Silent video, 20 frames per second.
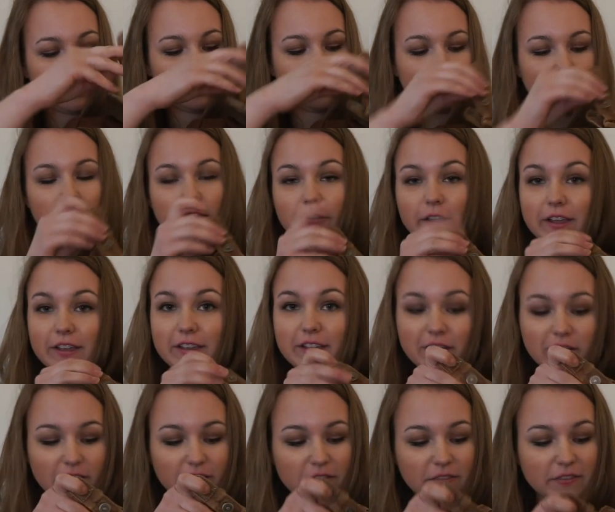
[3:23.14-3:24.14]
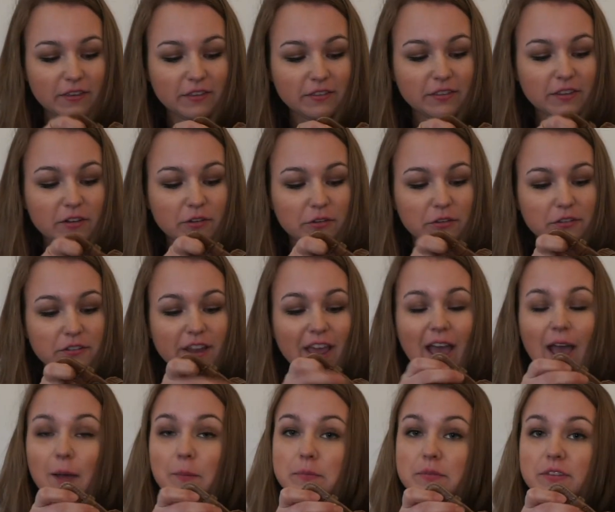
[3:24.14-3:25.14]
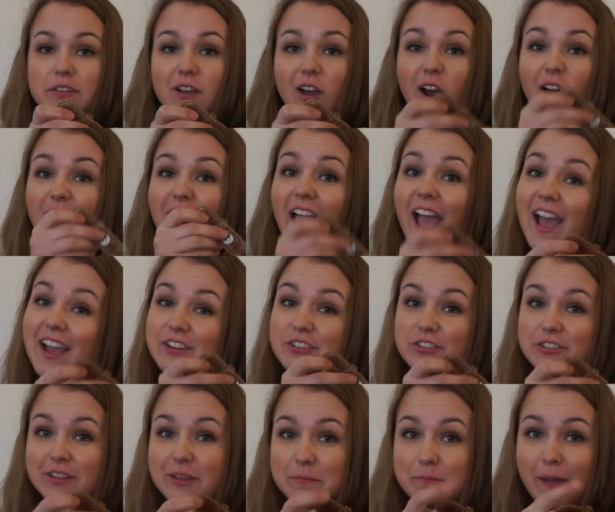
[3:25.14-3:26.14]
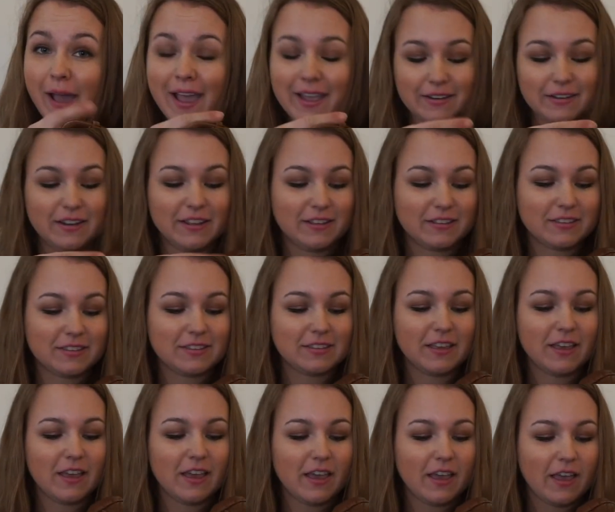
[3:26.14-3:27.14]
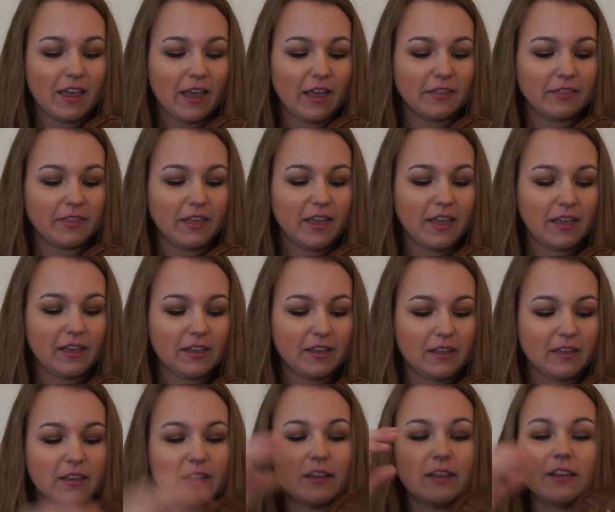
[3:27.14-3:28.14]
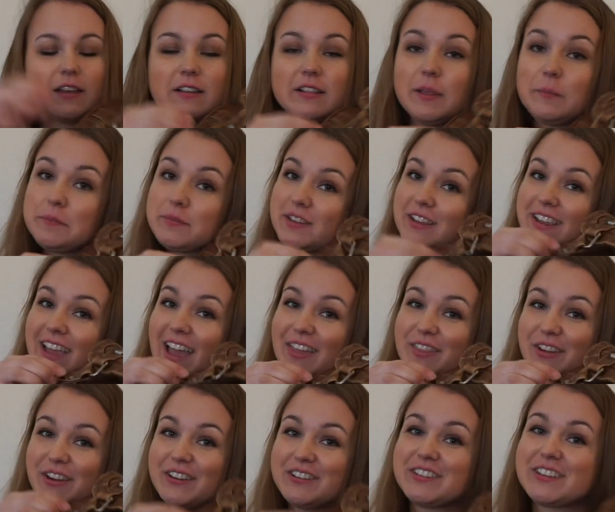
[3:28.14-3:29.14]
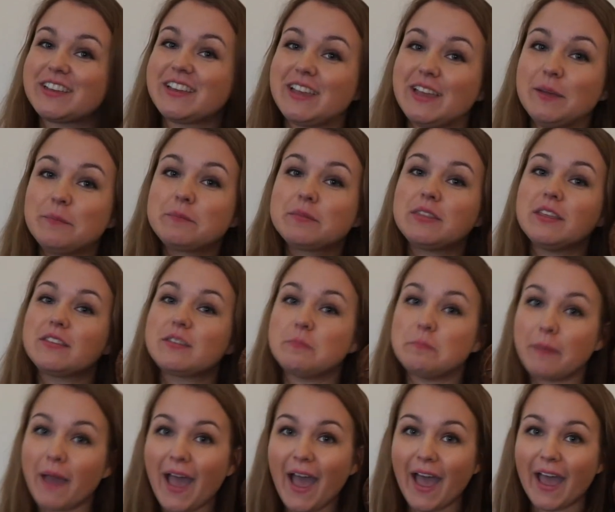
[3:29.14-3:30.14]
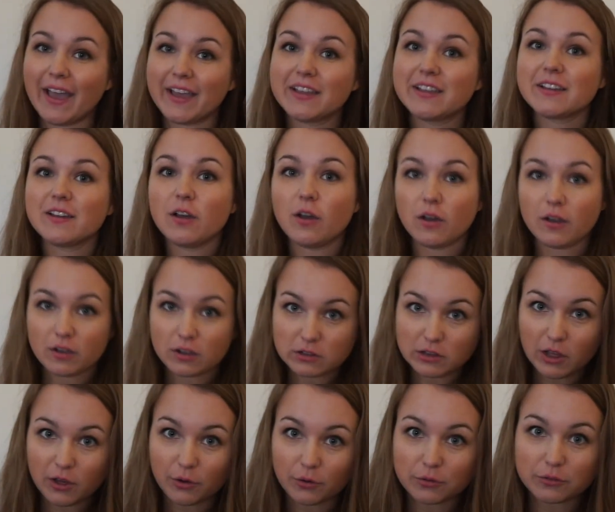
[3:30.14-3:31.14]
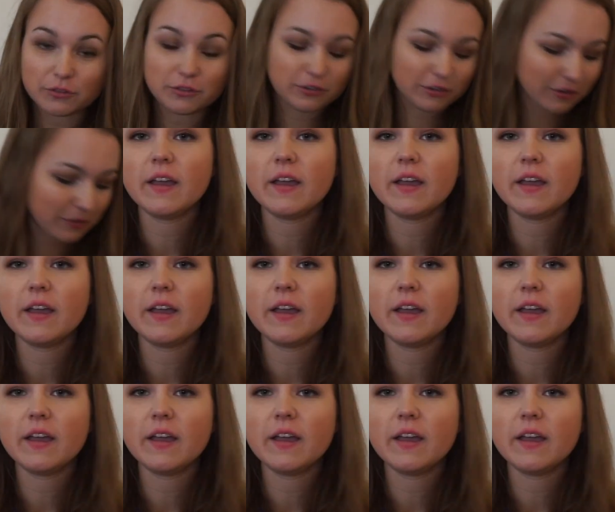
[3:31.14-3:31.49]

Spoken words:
Like right here, these little snaps are actually magnets, and they clip together to keep this bag closed.